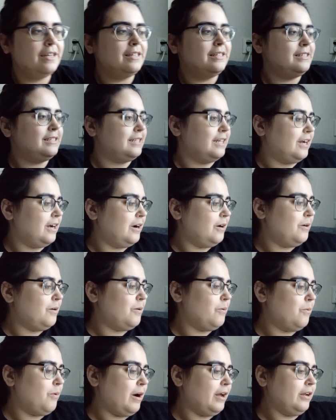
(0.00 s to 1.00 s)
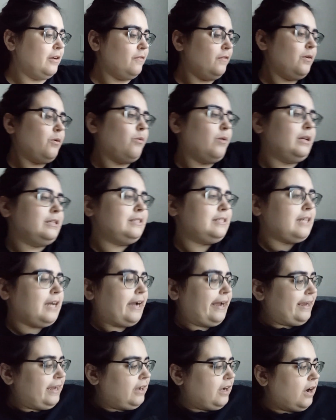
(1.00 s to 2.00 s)
So one of the ones
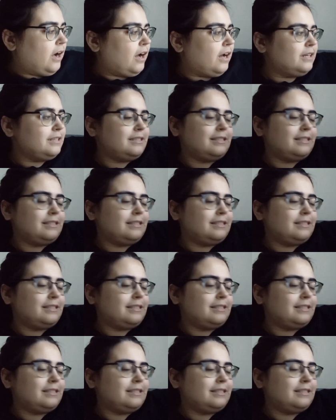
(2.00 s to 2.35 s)
I got